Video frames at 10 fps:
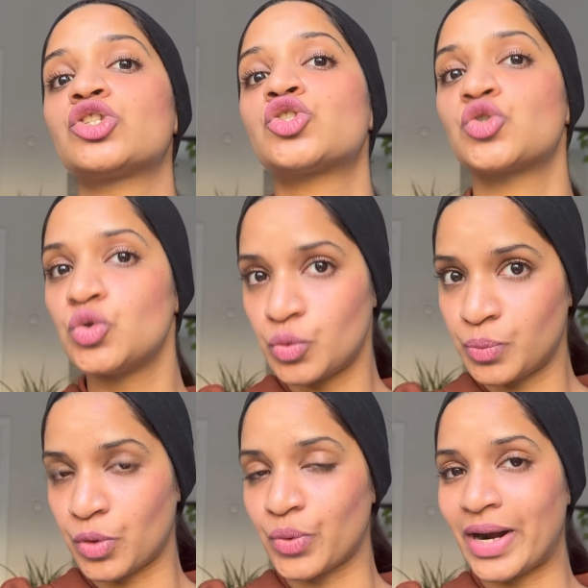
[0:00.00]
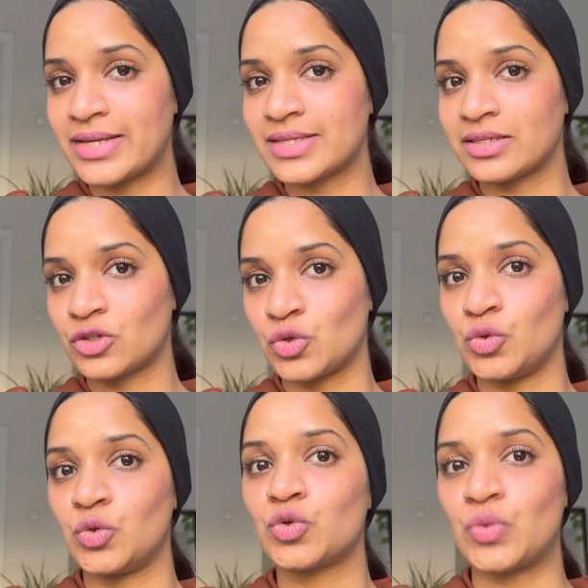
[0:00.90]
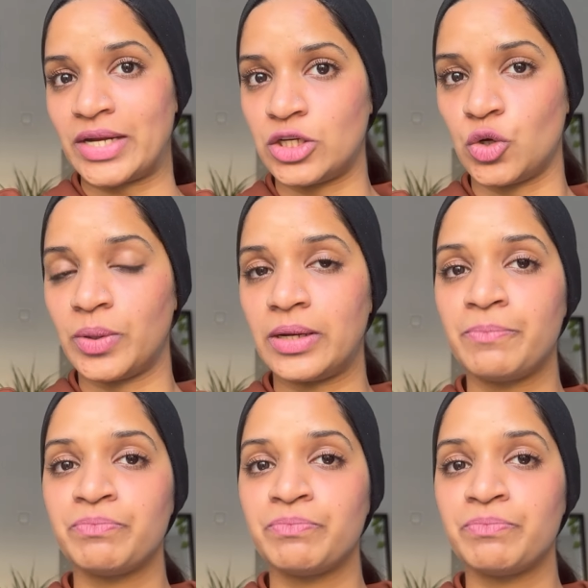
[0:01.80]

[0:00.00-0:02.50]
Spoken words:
to progress to tretinoin.